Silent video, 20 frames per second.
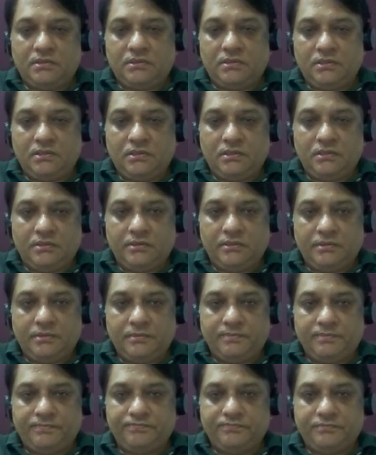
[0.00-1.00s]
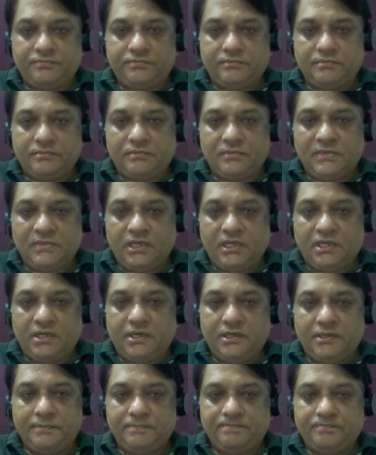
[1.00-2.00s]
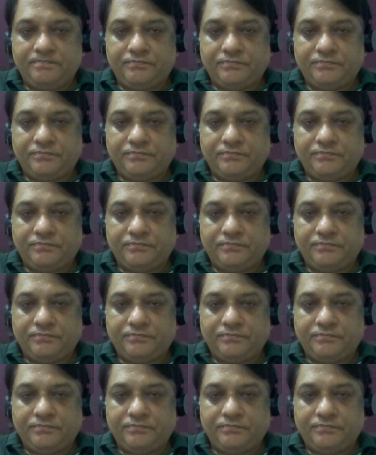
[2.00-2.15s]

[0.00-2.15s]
uh, the